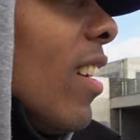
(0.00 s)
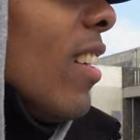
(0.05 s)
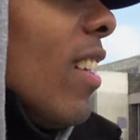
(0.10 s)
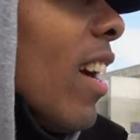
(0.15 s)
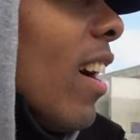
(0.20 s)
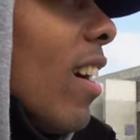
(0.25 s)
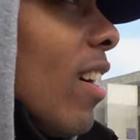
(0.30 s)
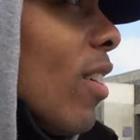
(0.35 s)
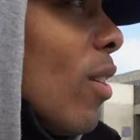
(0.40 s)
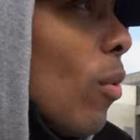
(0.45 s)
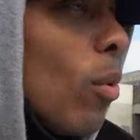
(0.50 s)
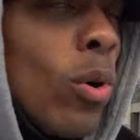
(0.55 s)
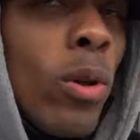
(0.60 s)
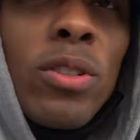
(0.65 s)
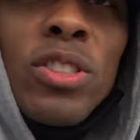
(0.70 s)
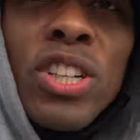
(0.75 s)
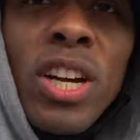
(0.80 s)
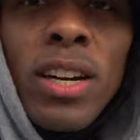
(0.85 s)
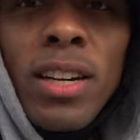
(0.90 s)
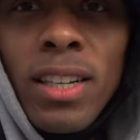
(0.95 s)
Yeah,
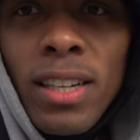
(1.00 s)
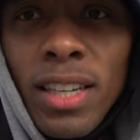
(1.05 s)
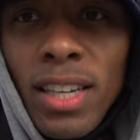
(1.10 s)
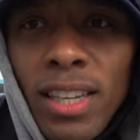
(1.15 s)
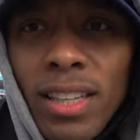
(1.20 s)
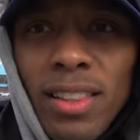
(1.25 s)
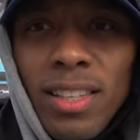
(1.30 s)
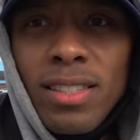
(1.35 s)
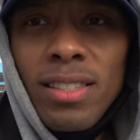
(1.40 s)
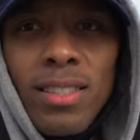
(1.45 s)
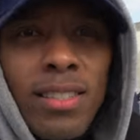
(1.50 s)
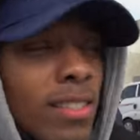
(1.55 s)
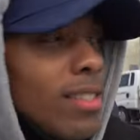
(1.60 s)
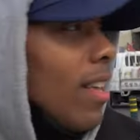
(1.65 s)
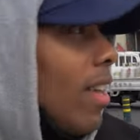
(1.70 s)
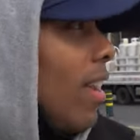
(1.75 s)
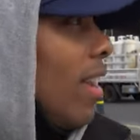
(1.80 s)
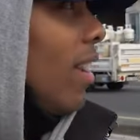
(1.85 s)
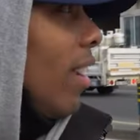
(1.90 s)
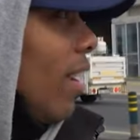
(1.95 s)
Woljeongri. This is
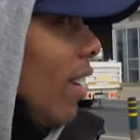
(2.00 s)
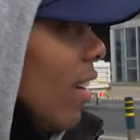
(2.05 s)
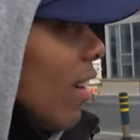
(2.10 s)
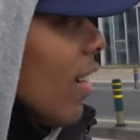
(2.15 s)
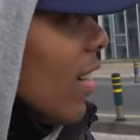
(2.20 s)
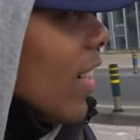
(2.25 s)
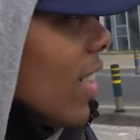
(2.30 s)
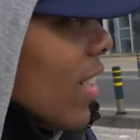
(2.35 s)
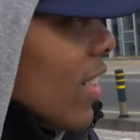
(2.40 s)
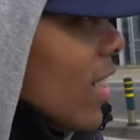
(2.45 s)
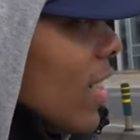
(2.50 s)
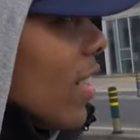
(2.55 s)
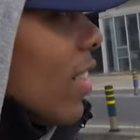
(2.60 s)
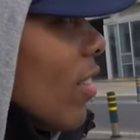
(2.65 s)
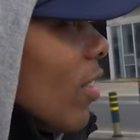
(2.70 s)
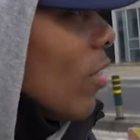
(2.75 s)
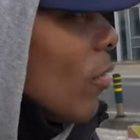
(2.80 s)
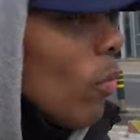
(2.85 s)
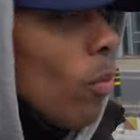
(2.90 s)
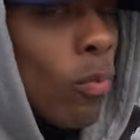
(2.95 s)
a
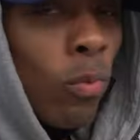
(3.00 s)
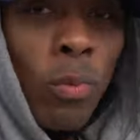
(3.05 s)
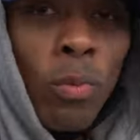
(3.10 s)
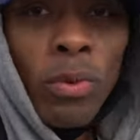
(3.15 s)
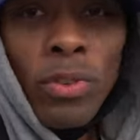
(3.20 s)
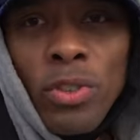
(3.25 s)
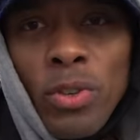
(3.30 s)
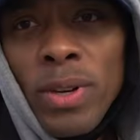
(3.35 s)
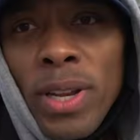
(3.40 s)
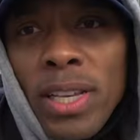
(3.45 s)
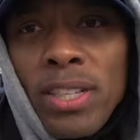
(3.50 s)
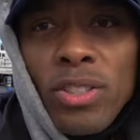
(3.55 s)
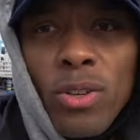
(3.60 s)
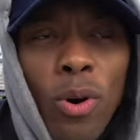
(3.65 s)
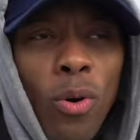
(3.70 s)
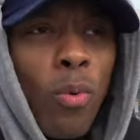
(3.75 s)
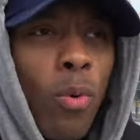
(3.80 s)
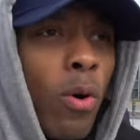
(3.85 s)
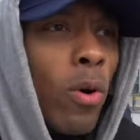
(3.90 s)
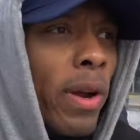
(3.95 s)

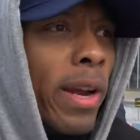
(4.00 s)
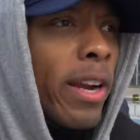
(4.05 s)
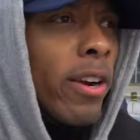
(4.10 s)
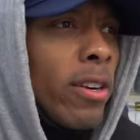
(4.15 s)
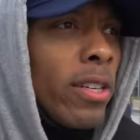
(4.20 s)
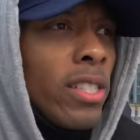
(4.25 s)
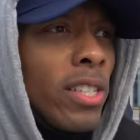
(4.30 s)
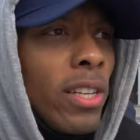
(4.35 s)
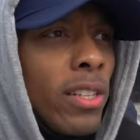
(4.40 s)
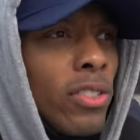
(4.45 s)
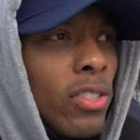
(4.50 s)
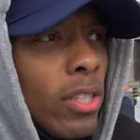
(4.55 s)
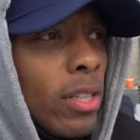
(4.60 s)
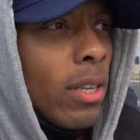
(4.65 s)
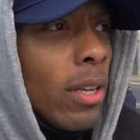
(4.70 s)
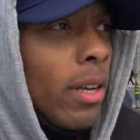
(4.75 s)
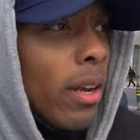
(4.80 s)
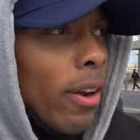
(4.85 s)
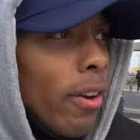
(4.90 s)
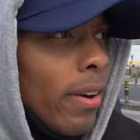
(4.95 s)
UNESCO World Heritage
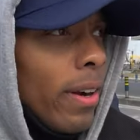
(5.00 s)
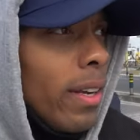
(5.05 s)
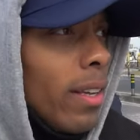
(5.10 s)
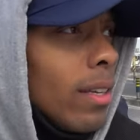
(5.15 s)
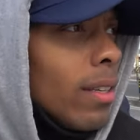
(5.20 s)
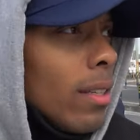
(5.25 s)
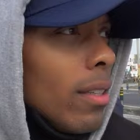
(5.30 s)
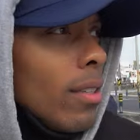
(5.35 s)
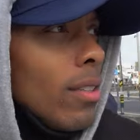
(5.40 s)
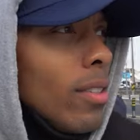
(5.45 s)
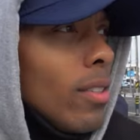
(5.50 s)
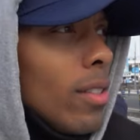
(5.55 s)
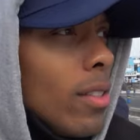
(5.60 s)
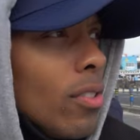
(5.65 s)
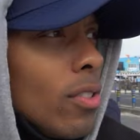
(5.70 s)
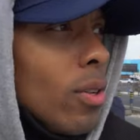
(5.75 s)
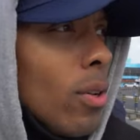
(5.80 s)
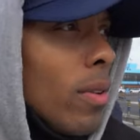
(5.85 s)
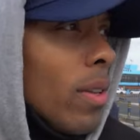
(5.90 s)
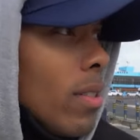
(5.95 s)
Area.
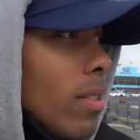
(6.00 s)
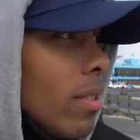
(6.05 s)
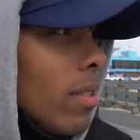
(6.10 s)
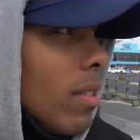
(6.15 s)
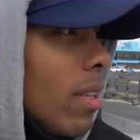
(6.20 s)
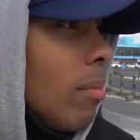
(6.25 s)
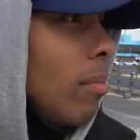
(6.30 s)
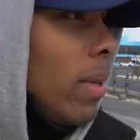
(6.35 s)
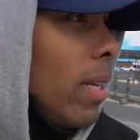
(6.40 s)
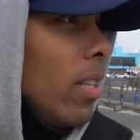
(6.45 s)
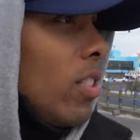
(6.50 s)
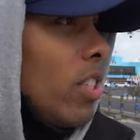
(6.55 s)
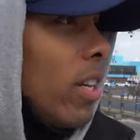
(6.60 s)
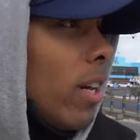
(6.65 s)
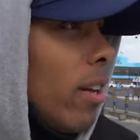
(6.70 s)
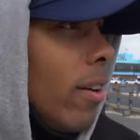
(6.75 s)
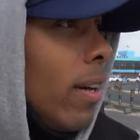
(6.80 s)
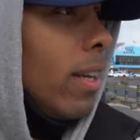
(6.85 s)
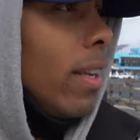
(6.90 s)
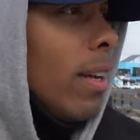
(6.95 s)
So this is a beach
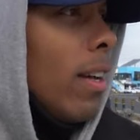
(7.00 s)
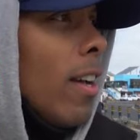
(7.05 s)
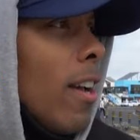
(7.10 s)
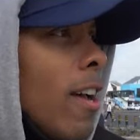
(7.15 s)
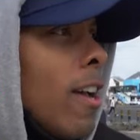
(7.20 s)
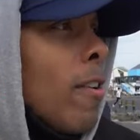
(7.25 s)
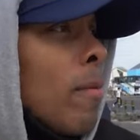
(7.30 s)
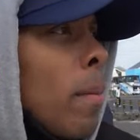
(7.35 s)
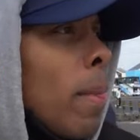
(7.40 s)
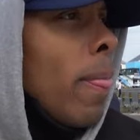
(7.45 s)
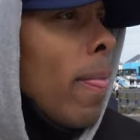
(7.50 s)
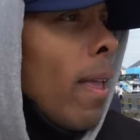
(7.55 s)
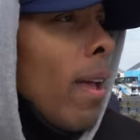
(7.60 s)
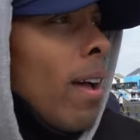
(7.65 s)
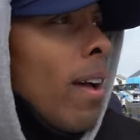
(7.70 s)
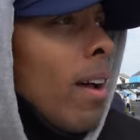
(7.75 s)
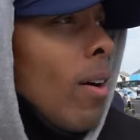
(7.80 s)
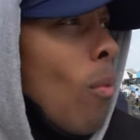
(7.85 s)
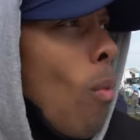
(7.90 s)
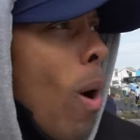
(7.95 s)
area.
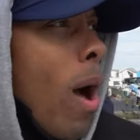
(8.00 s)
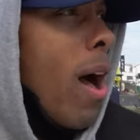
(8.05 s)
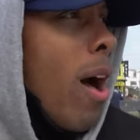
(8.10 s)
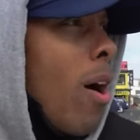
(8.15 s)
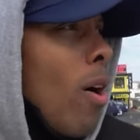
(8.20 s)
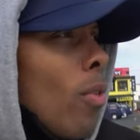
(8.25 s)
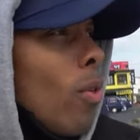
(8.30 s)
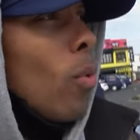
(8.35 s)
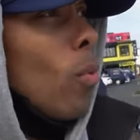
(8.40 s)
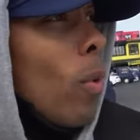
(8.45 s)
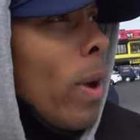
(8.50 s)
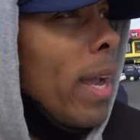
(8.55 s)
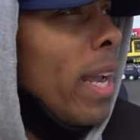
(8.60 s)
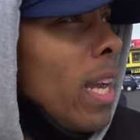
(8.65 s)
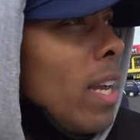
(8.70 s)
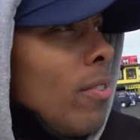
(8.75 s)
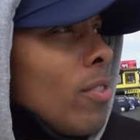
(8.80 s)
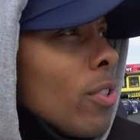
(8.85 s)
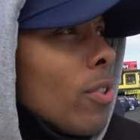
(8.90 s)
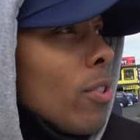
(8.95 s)
Wow, the
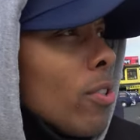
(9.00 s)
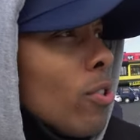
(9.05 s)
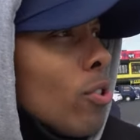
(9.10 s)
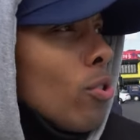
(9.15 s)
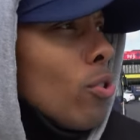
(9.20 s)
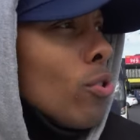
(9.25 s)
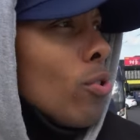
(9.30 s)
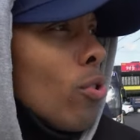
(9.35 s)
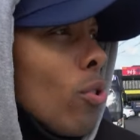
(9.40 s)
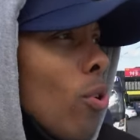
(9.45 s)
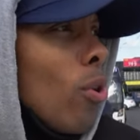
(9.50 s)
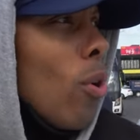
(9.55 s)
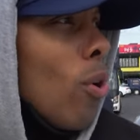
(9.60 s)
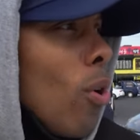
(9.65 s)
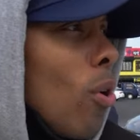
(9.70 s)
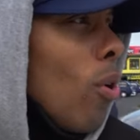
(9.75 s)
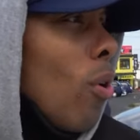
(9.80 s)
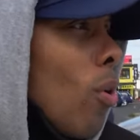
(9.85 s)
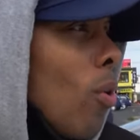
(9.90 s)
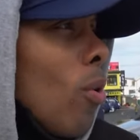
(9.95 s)
waves are
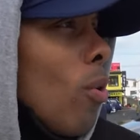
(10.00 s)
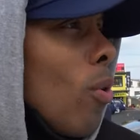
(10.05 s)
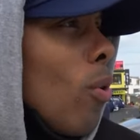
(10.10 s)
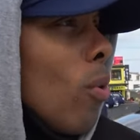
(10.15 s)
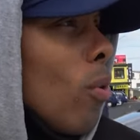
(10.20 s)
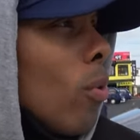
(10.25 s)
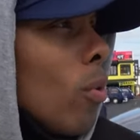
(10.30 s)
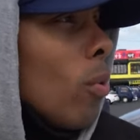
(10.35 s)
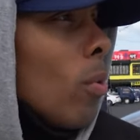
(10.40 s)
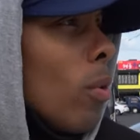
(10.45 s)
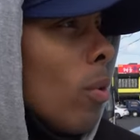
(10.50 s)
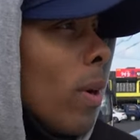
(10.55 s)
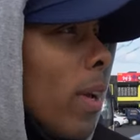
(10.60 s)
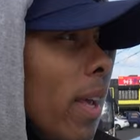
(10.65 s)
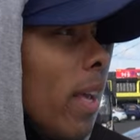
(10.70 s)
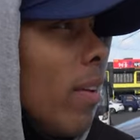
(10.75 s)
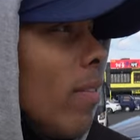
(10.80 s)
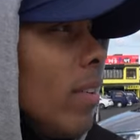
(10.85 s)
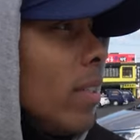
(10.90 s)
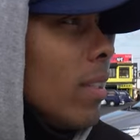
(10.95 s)
so
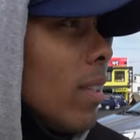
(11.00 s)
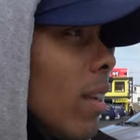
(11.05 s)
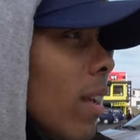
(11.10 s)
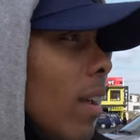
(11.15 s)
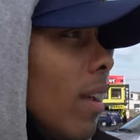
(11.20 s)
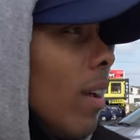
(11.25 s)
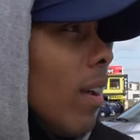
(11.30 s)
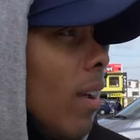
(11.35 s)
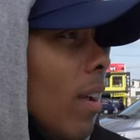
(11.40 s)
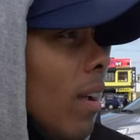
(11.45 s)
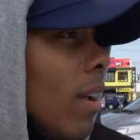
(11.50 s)
heavy today.